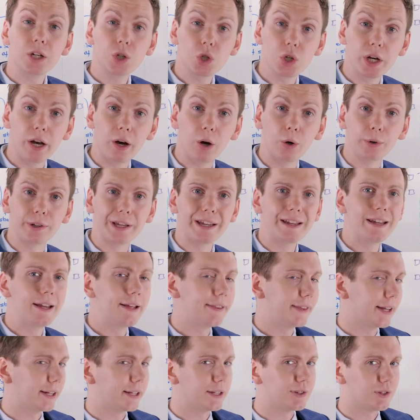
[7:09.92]
a shareholder
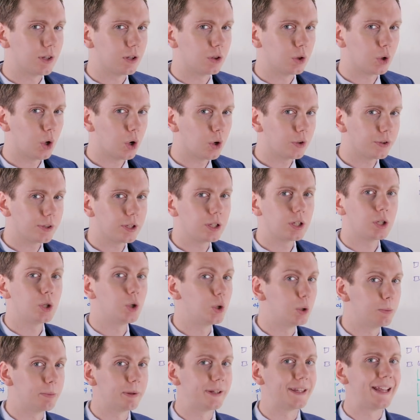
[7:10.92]
that is a
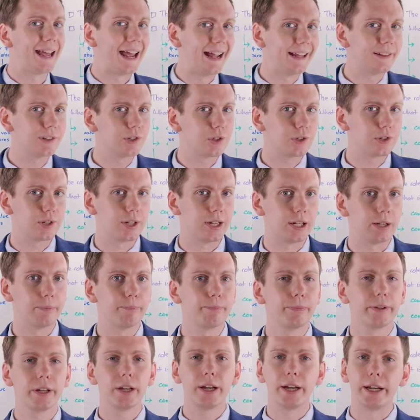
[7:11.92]
non-human entity.
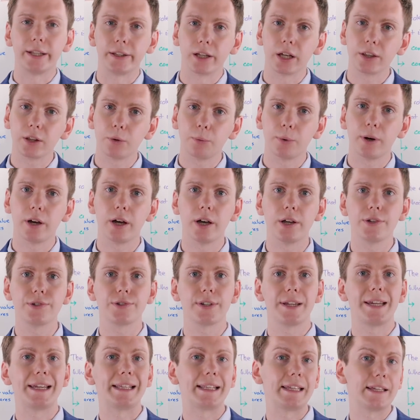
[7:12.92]
In other
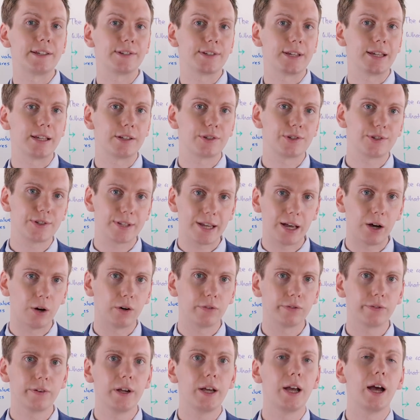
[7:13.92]
words, it is
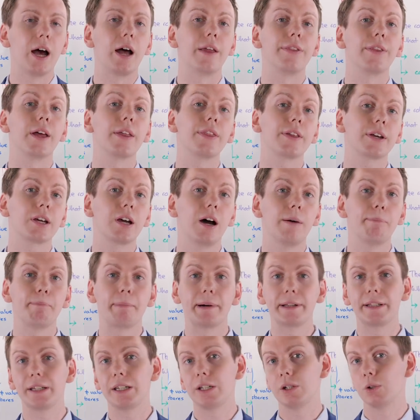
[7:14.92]
itself another
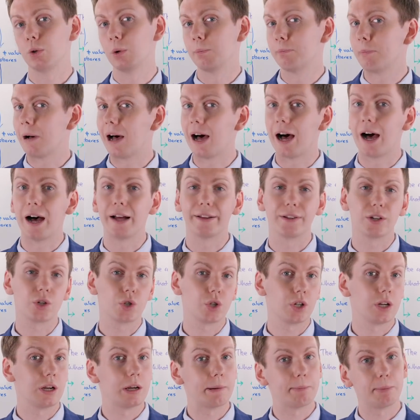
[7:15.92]
company or
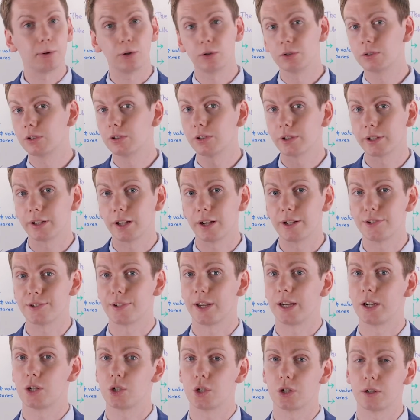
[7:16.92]
partnership or
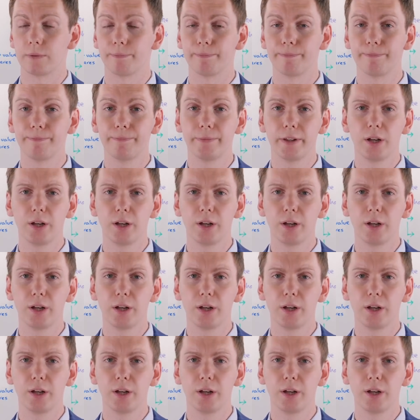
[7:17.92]
organization.